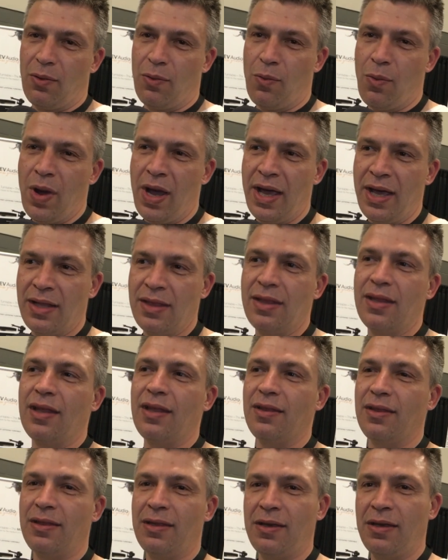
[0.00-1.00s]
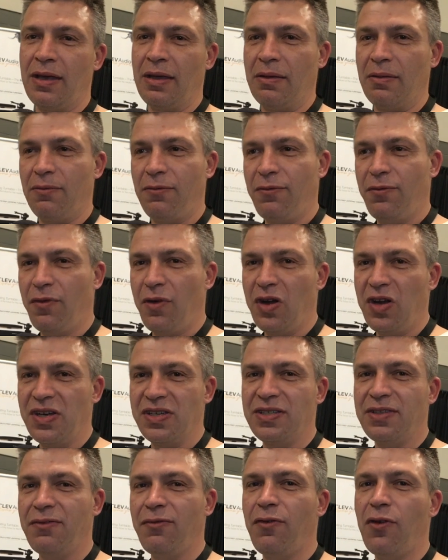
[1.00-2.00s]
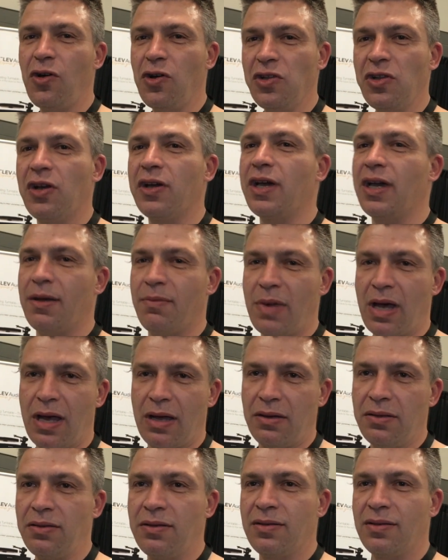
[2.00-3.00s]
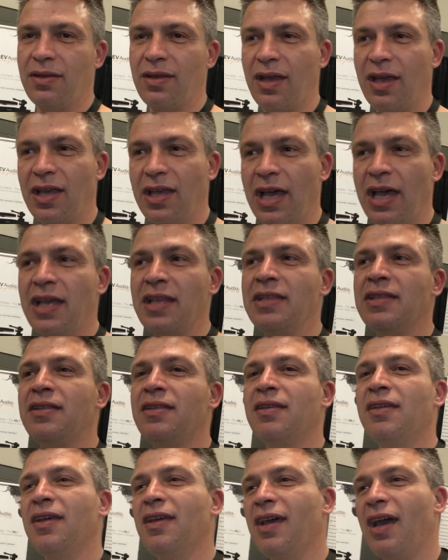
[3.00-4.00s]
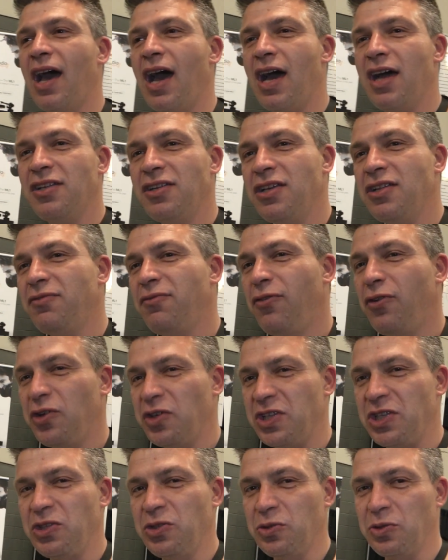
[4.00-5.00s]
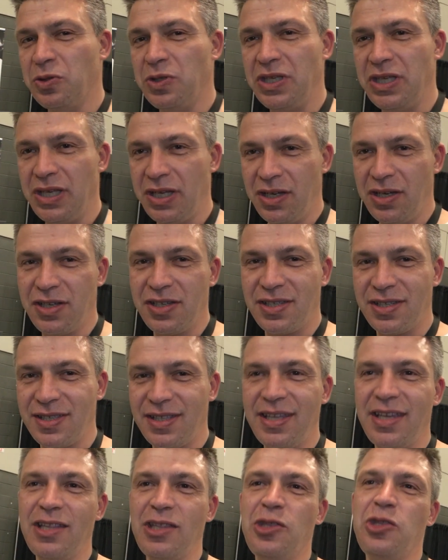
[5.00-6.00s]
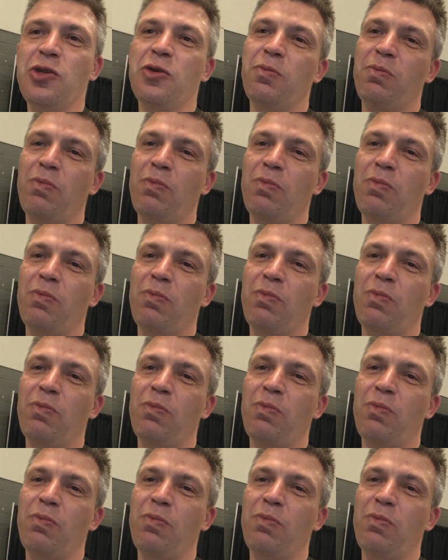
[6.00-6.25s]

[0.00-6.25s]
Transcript: when the first phono came out, and 142 years need to